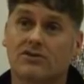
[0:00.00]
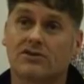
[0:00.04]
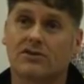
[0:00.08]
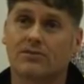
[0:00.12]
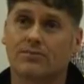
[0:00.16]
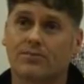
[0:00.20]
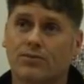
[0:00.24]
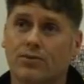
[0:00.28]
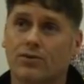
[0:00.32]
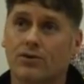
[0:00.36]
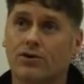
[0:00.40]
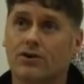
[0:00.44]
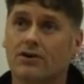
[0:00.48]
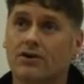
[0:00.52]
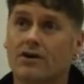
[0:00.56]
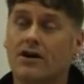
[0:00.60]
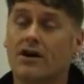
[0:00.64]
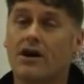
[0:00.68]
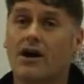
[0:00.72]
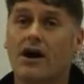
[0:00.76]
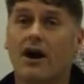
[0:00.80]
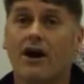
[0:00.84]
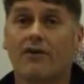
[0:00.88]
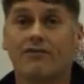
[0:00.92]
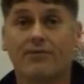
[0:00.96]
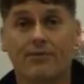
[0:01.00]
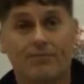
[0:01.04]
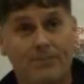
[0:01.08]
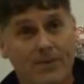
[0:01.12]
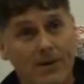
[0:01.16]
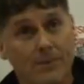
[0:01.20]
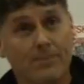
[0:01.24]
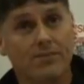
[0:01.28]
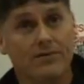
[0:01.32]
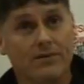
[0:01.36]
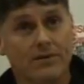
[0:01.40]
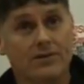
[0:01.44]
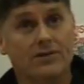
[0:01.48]
the support of the
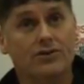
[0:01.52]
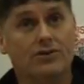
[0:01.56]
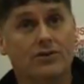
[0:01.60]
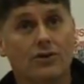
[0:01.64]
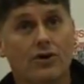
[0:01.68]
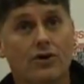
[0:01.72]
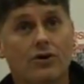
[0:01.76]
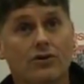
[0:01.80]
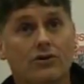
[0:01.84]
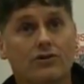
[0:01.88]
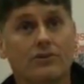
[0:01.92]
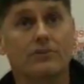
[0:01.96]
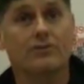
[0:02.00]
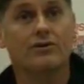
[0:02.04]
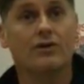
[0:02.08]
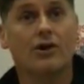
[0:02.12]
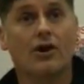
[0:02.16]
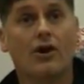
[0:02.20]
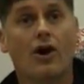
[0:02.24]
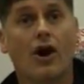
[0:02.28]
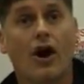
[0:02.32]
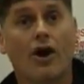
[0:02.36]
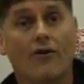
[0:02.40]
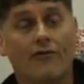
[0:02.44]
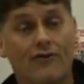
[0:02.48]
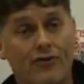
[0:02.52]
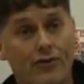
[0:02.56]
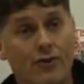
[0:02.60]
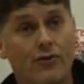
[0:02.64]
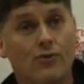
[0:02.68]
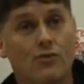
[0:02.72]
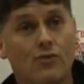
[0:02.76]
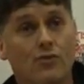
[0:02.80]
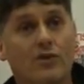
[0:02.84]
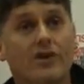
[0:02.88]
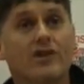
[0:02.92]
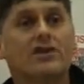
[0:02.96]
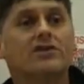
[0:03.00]
people of Scotland, of
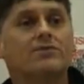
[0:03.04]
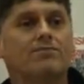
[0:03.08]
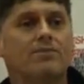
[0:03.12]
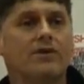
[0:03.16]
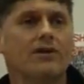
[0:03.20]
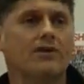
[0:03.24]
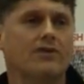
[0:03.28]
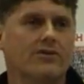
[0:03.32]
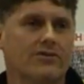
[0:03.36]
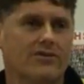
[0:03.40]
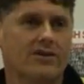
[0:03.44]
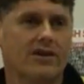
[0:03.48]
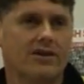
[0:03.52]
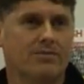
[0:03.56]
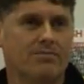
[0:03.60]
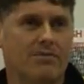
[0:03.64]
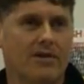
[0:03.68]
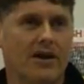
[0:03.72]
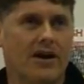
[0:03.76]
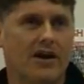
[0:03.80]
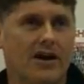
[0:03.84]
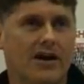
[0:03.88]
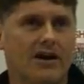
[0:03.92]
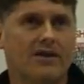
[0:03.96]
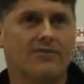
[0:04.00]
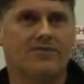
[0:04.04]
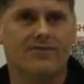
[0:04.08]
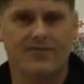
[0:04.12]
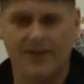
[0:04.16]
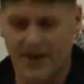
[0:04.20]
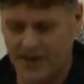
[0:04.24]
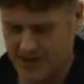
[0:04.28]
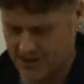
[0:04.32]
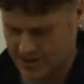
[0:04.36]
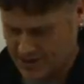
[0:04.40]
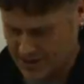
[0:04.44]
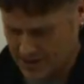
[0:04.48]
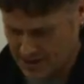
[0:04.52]
whom we speak on their behalf.
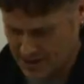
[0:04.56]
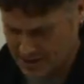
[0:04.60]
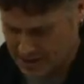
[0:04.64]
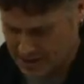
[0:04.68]
That's the